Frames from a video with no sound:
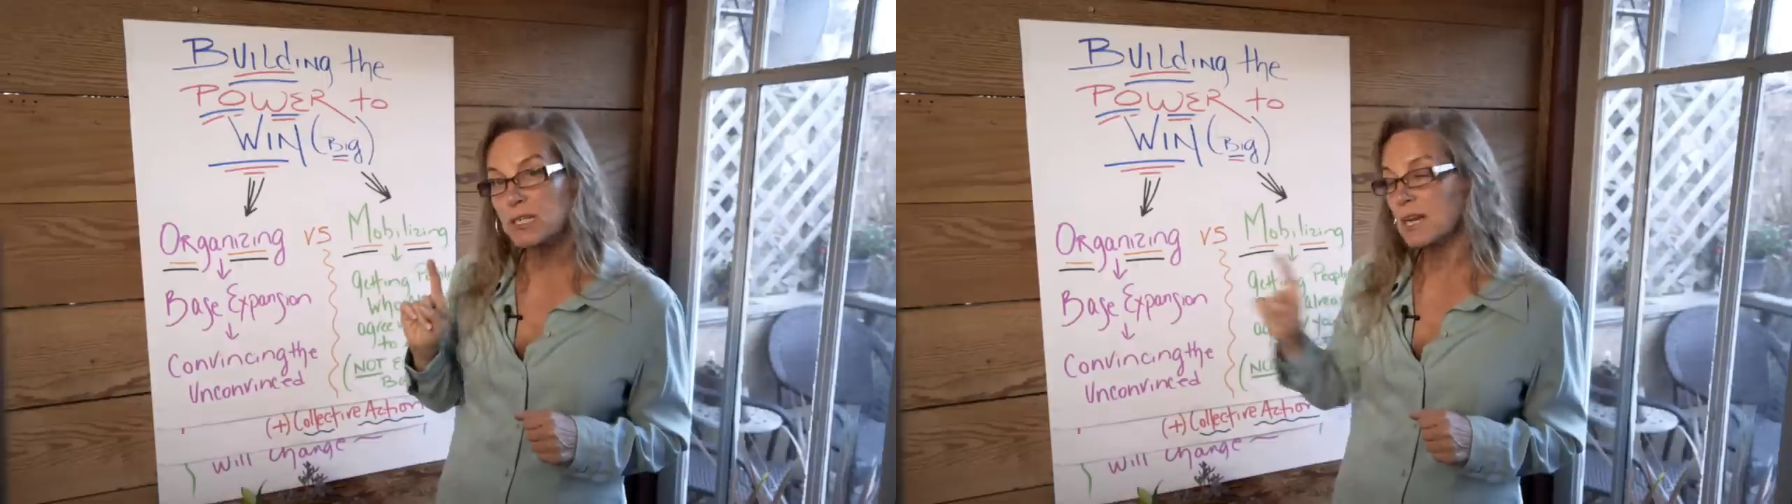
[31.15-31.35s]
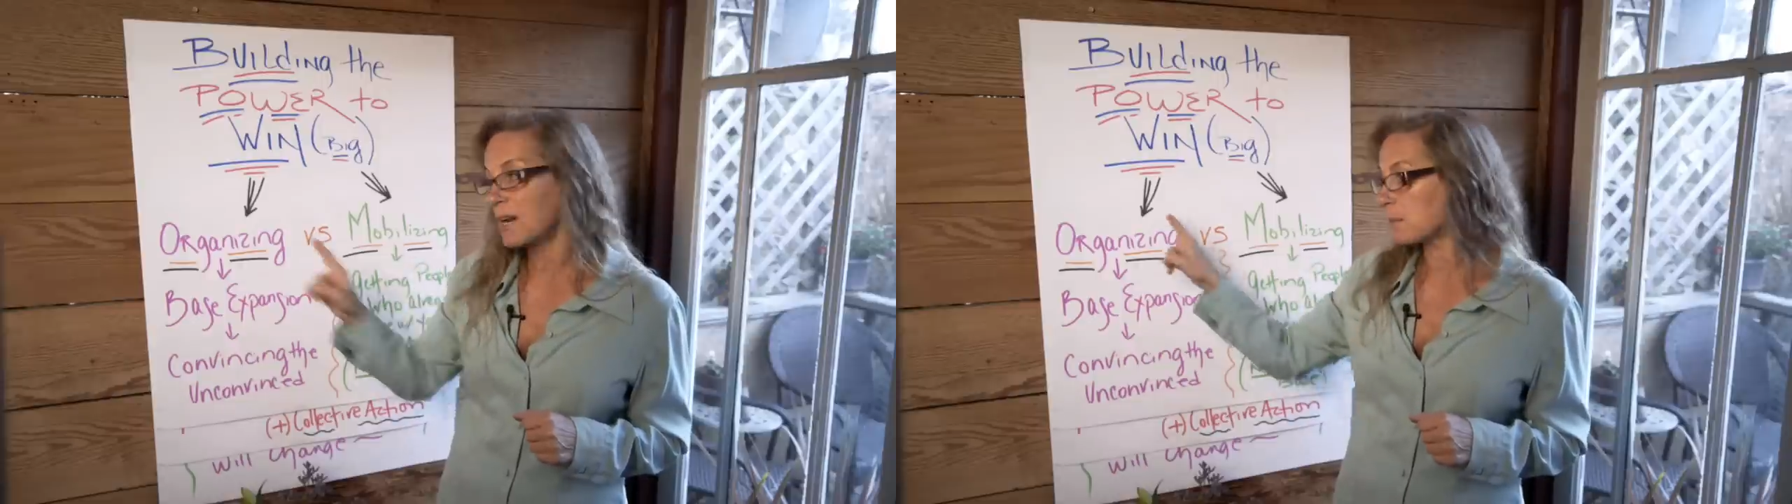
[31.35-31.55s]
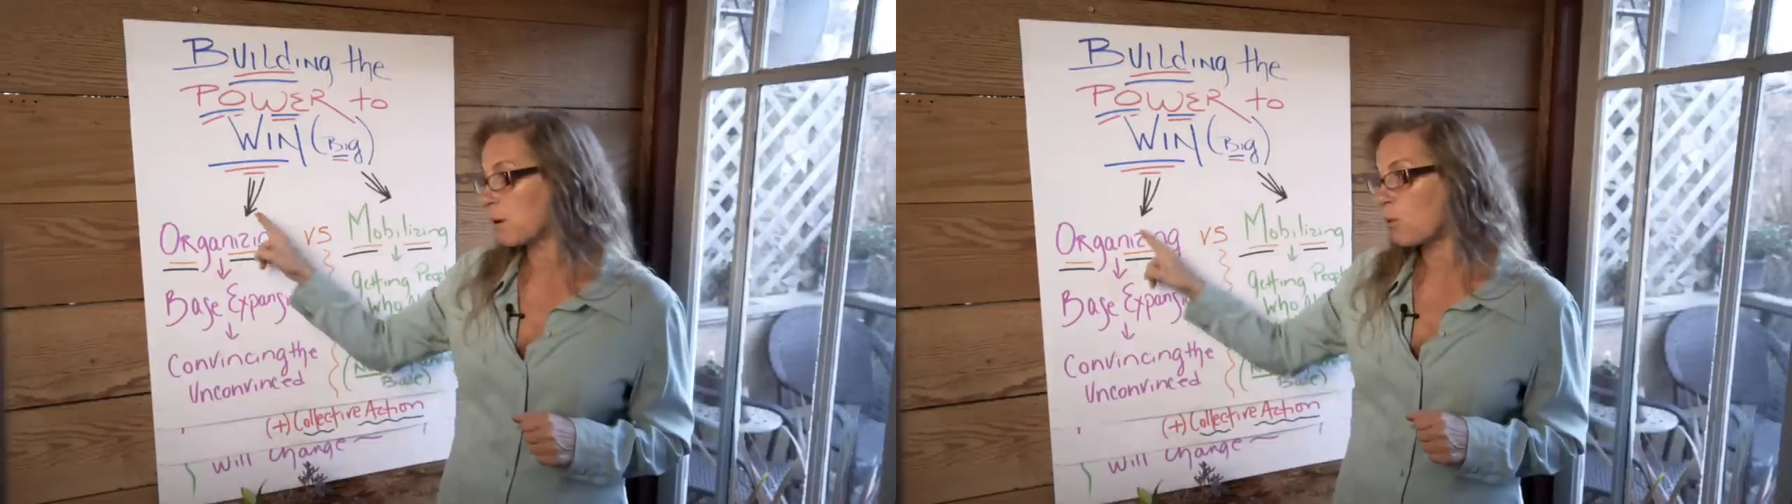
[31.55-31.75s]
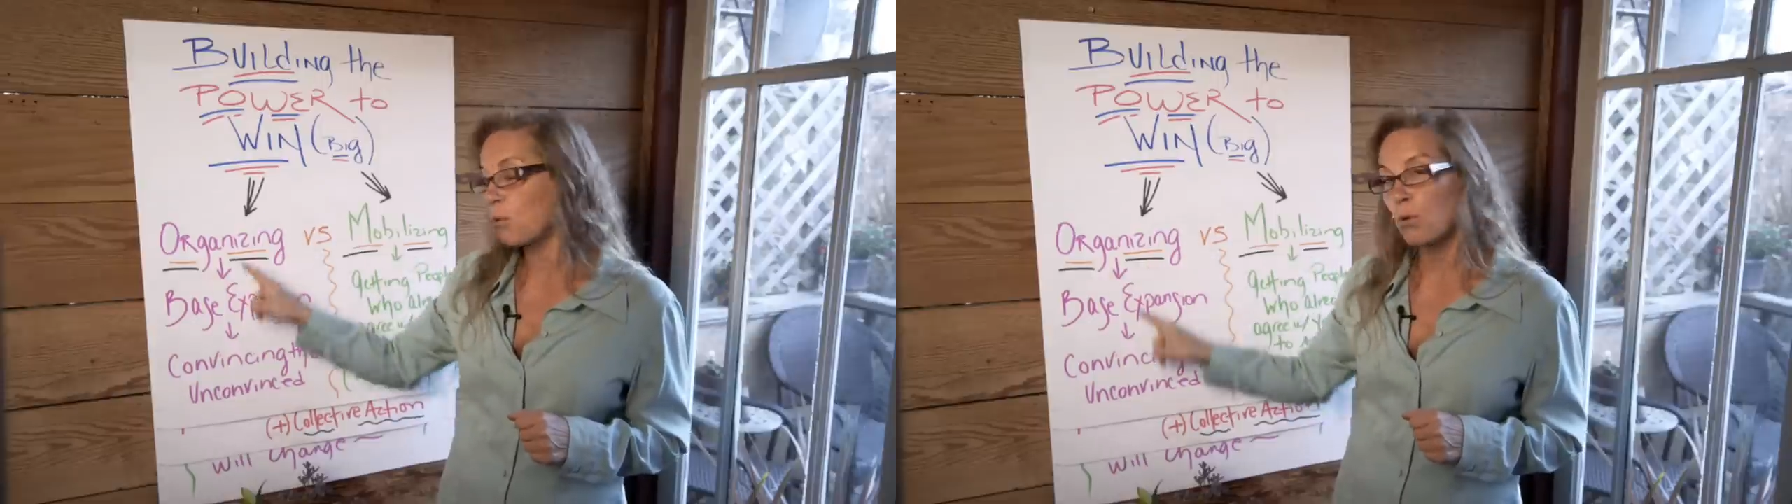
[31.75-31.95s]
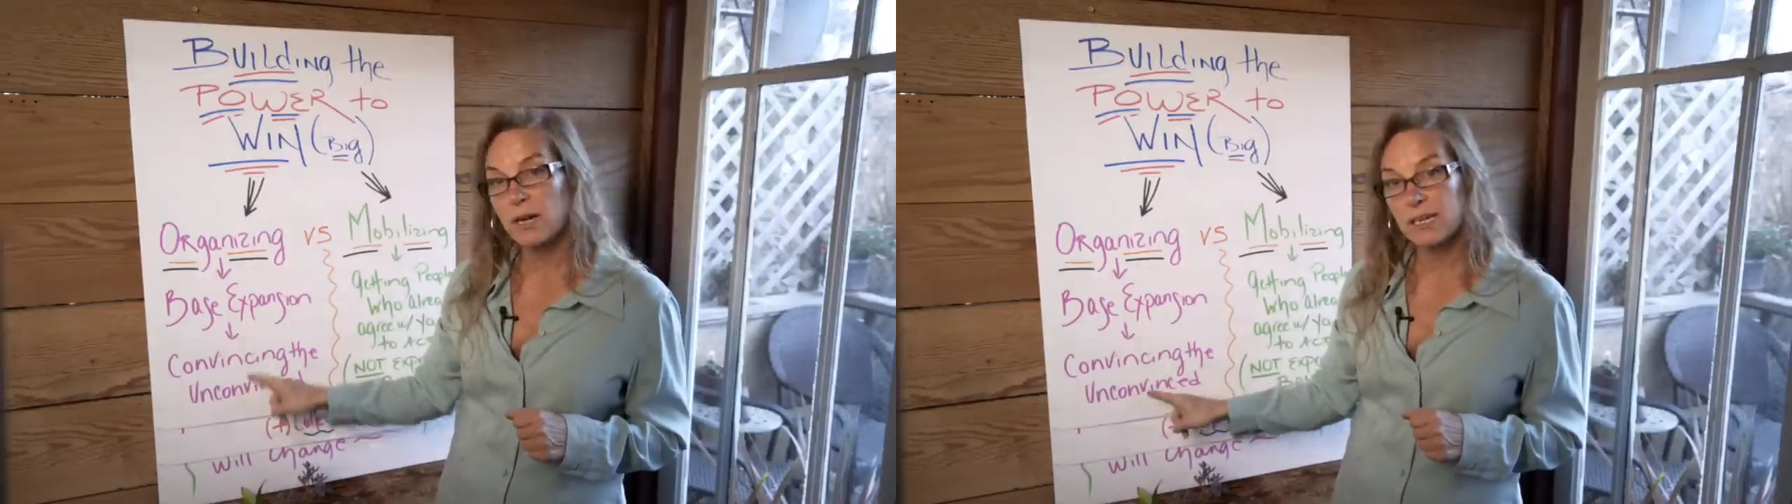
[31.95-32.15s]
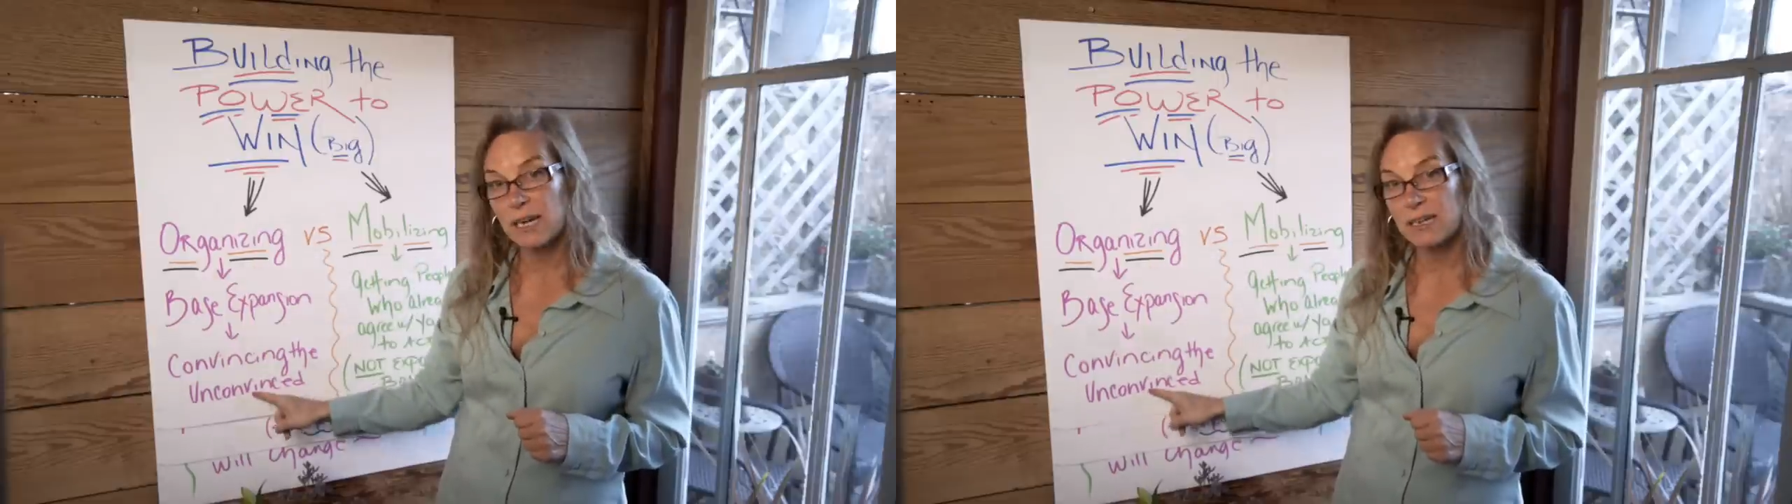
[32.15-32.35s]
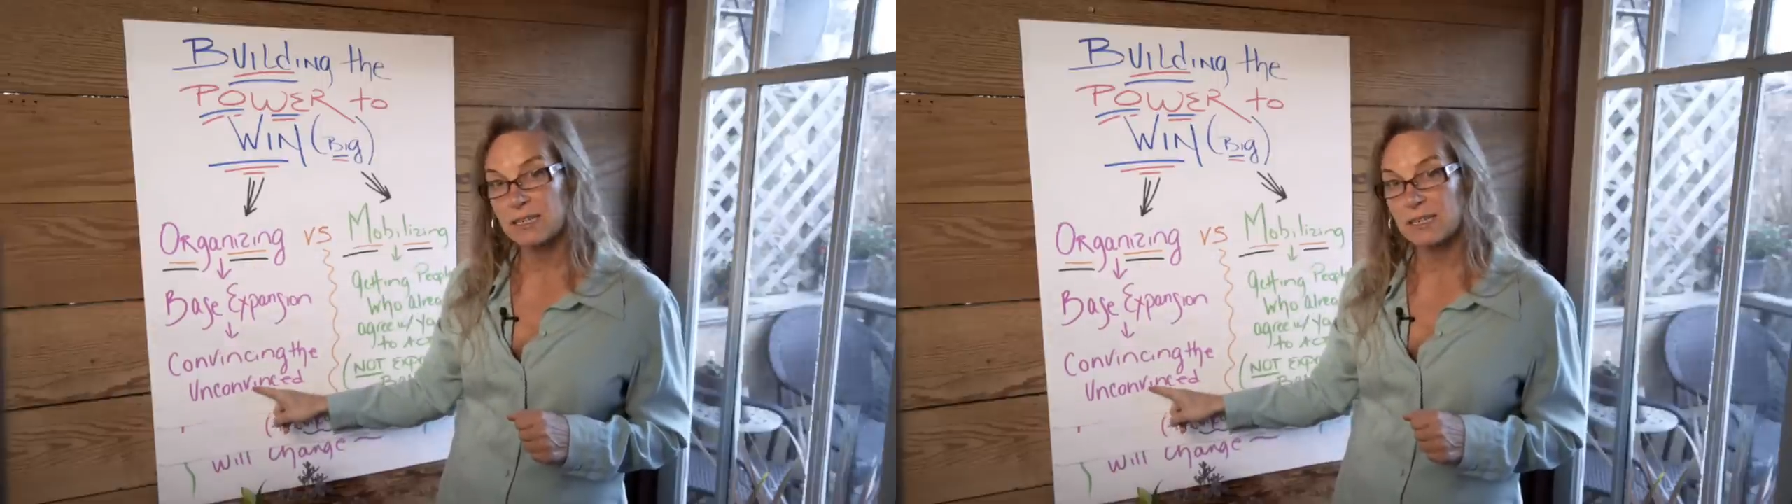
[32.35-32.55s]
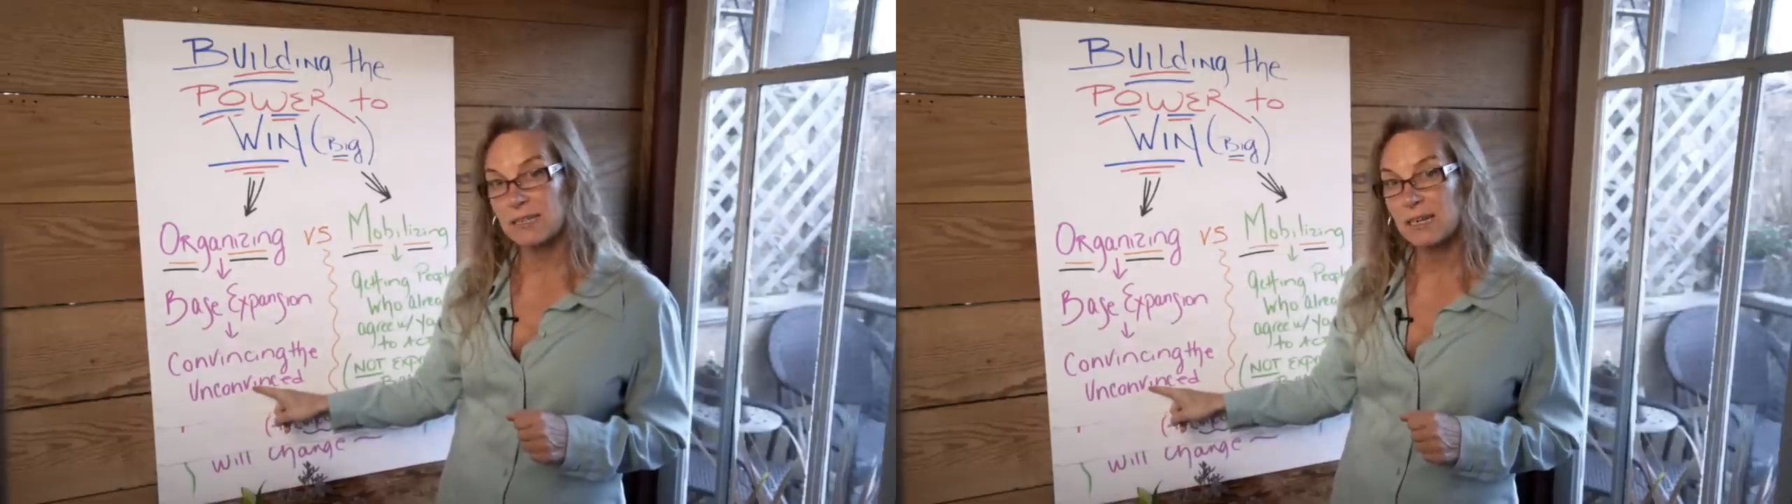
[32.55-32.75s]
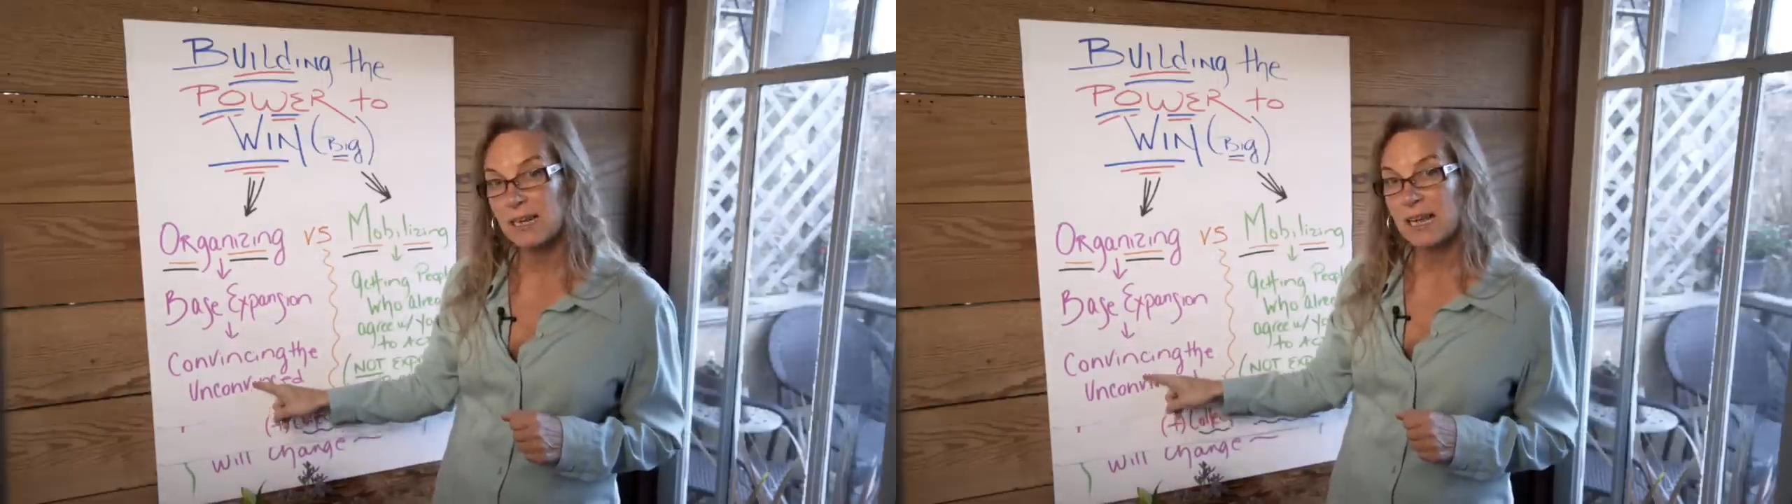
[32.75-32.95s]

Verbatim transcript: time organizing